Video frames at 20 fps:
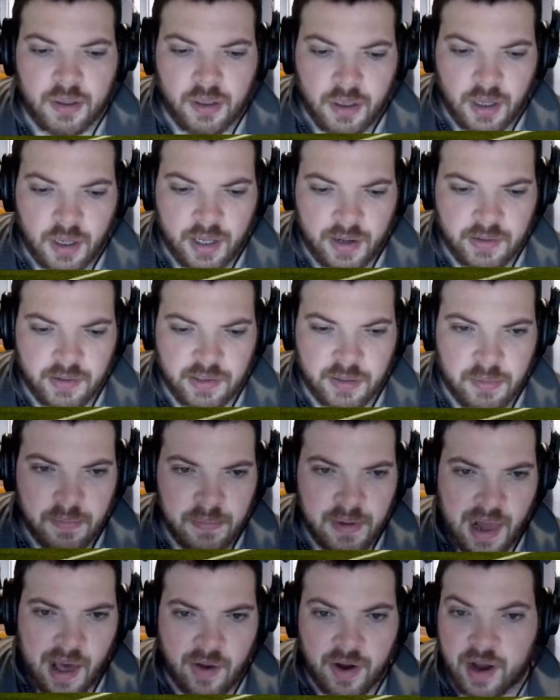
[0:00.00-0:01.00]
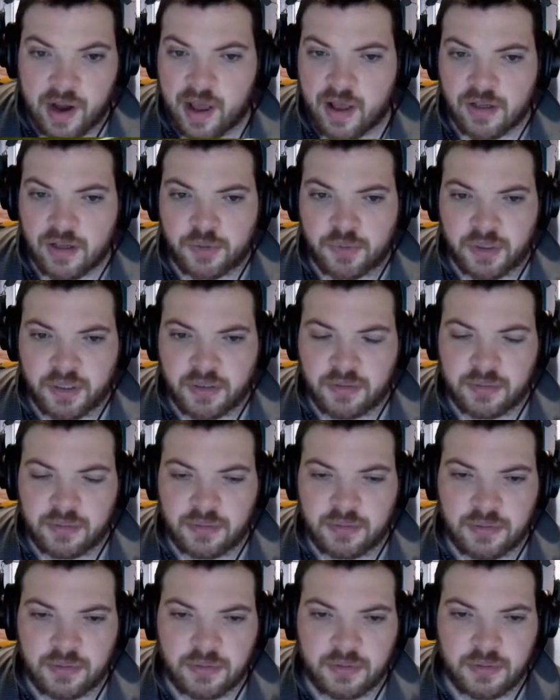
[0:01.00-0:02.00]
That was a loud announcement.
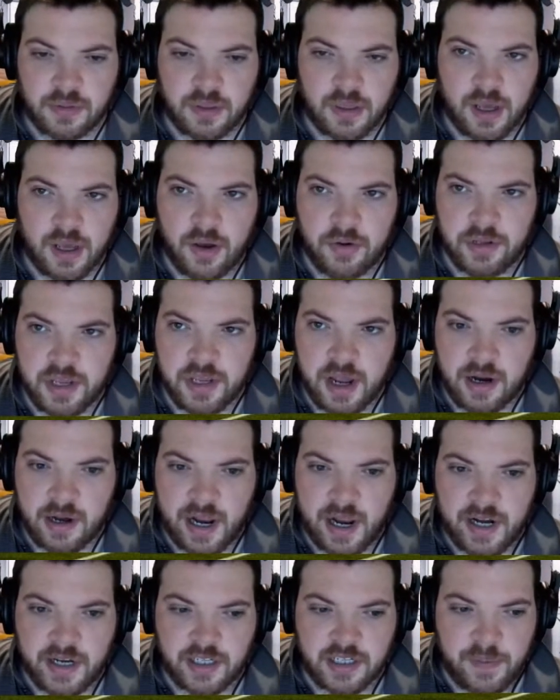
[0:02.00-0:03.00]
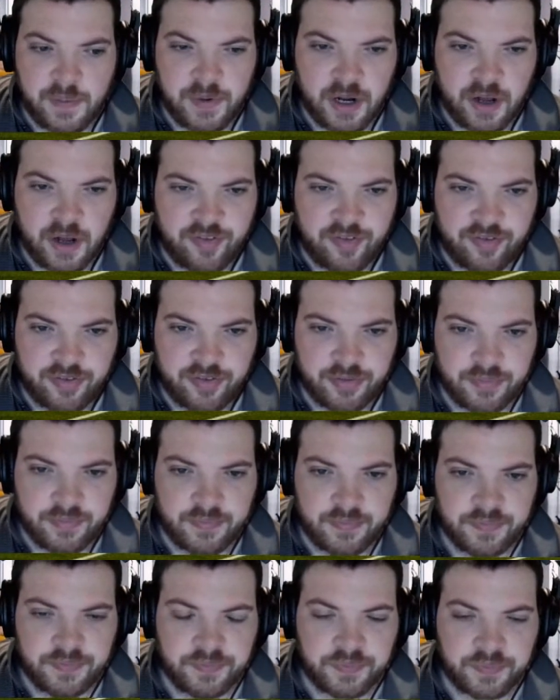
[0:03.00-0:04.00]
Oh, the young lad is coming off.
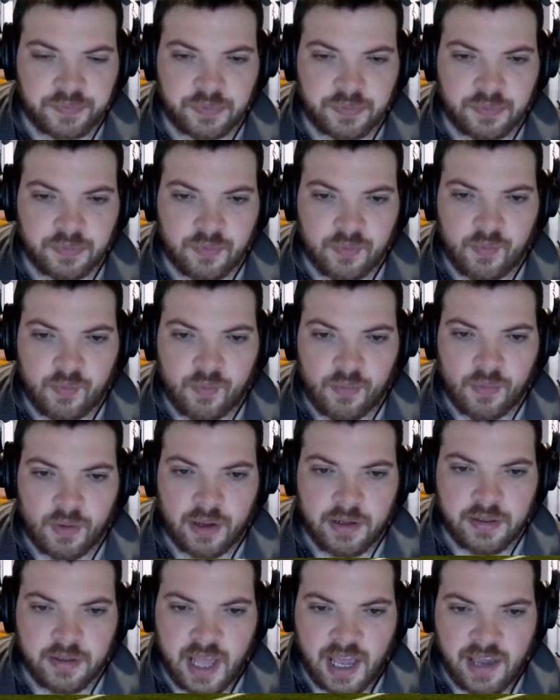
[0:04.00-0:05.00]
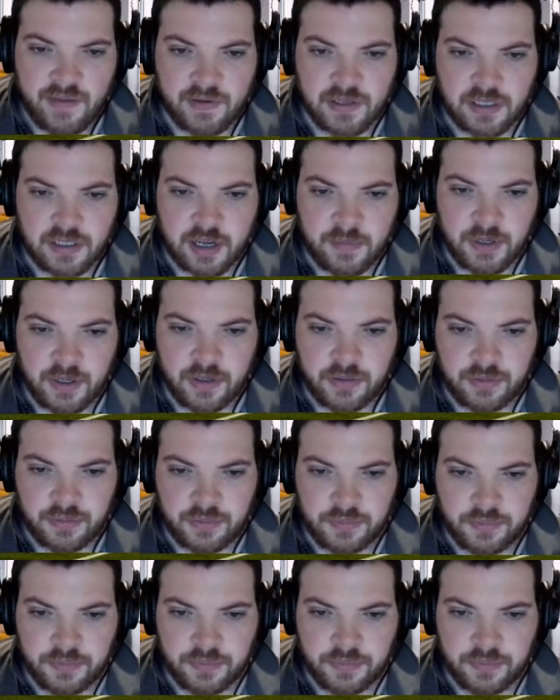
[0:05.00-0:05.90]
Davis coming off.